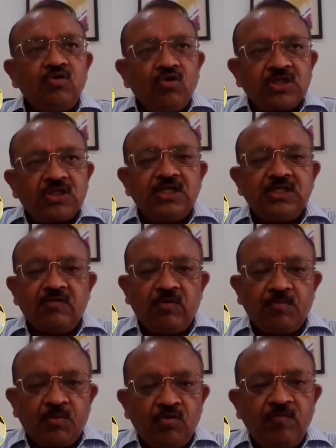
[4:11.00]
Those things
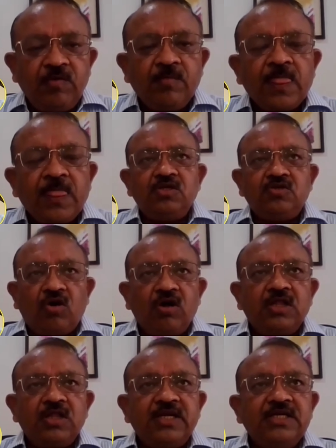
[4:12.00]
have improved. These
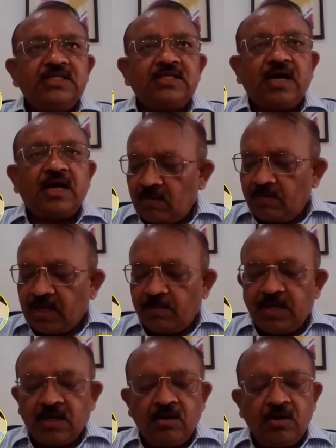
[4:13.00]
all things are
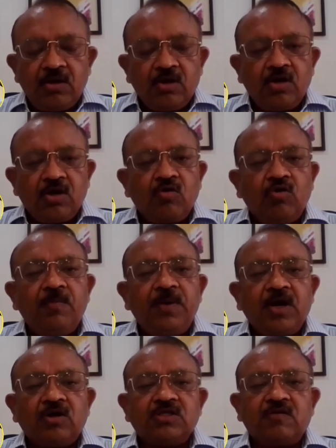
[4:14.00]
becoming
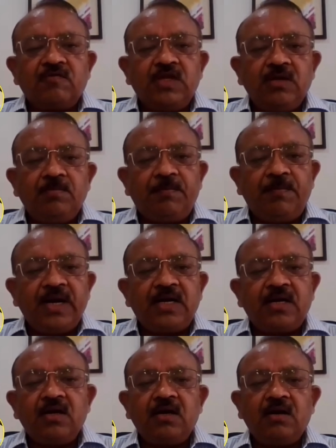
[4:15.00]
good because of the
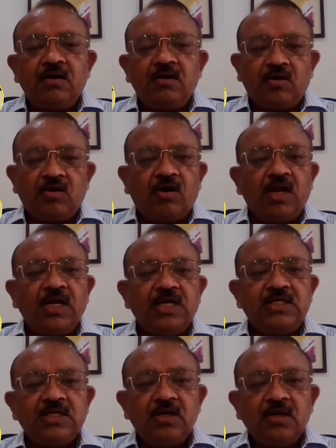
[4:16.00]
better
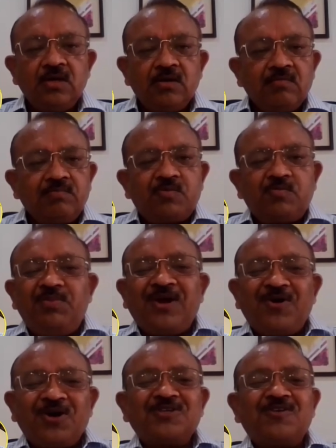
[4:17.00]
knowledge,
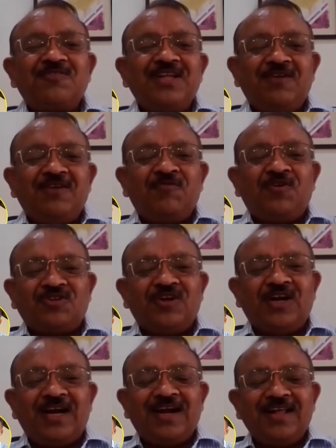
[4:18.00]
because of the,
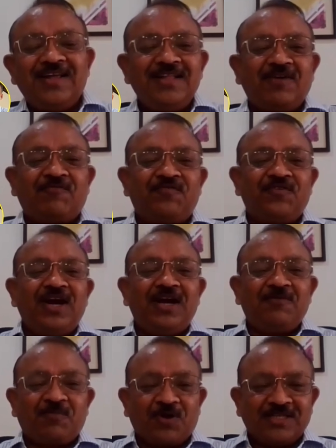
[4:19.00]
unfortunately, the
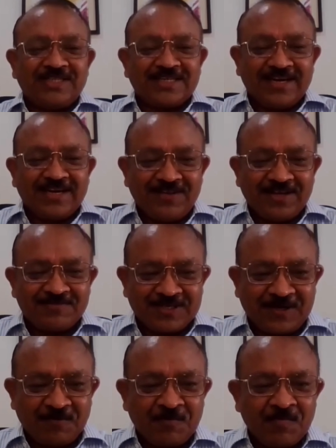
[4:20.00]
failed projects that we have
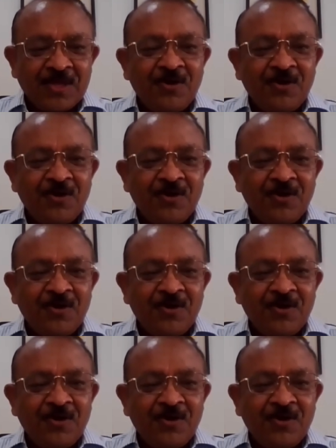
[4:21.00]
seen.